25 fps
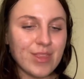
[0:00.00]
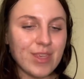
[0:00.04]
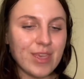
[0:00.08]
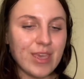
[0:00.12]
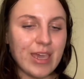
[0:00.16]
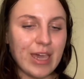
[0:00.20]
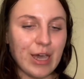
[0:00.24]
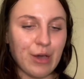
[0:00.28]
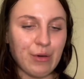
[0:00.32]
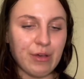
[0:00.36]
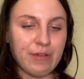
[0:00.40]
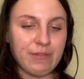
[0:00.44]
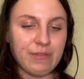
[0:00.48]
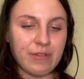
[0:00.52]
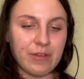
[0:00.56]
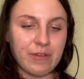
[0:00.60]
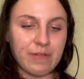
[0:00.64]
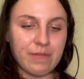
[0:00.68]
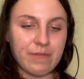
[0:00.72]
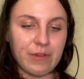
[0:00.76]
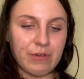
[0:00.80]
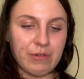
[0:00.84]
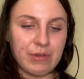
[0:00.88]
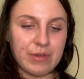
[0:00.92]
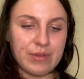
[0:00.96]
However,
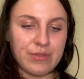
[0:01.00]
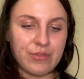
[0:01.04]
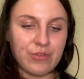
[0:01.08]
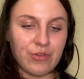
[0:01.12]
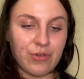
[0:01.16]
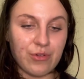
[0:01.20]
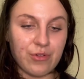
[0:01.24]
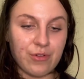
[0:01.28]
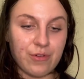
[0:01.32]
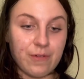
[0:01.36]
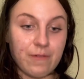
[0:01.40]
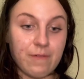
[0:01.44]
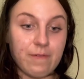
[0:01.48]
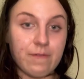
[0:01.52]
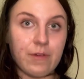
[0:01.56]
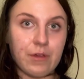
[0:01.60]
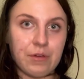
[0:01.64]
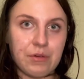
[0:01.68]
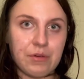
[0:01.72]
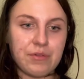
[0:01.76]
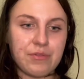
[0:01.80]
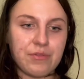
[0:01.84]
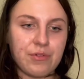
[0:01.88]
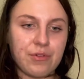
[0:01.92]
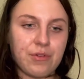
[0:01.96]
very strong. Very
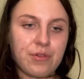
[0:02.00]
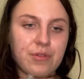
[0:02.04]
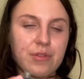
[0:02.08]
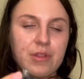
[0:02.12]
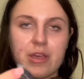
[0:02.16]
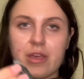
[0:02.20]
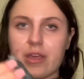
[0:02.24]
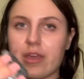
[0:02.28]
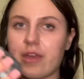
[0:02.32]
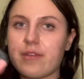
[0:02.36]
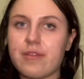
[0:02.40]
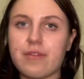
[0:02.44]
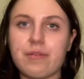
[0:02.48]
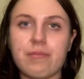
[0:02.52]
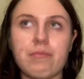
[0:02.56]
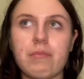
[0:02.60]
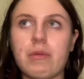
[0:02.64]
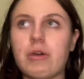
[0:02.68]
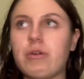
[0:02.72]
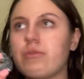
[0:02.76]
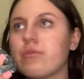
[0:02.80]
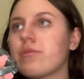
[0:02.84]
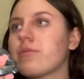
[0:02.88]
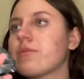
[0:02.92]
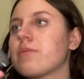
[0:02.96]
strong. Like, it
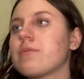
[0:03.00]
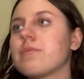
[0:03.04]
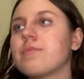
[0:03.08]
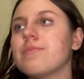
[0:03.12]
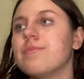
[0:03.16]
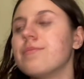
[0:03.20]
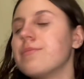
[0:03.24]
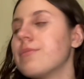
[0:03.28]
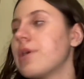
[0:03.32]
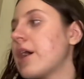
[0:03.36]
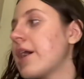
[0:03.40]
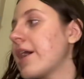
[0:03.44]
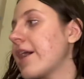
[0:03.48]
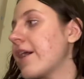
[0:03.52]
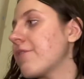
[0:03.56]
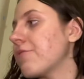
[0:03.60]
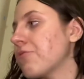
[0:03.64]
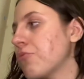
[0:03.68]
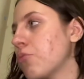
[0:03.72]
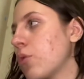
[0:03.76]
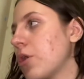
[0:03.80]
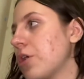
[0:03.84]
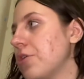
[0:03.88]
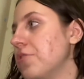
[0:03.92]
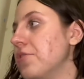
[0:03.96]
smells... I have
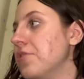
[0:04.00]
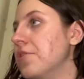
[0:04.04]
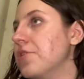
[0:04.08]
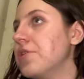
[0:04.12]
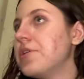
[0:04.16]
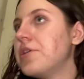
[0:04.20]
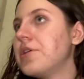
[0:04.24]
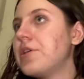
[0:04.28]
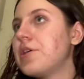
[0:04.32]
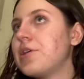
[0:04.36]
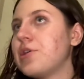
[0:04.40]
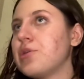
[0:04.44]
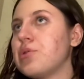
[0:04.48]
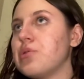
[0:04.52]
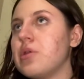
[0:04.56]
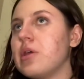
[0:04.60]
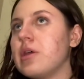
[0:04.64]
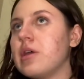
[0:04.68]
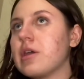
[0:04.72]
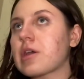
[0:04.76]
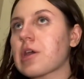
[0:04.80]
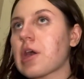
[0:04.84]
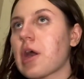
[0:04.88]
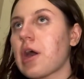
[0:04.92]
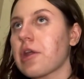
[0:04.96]
one
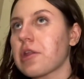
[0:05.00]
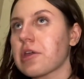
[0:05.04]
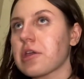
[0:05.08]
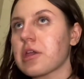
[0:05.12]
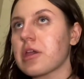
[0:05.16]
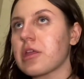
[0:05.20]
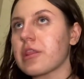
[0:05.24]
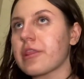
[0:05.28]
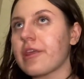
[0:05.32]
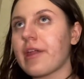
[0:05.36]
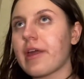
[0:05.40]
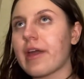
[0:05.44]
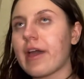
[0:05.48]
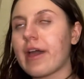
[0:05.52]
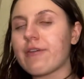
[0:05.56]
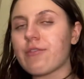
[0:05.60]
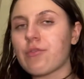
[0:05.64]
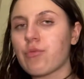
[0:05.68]
cardigan that I haven't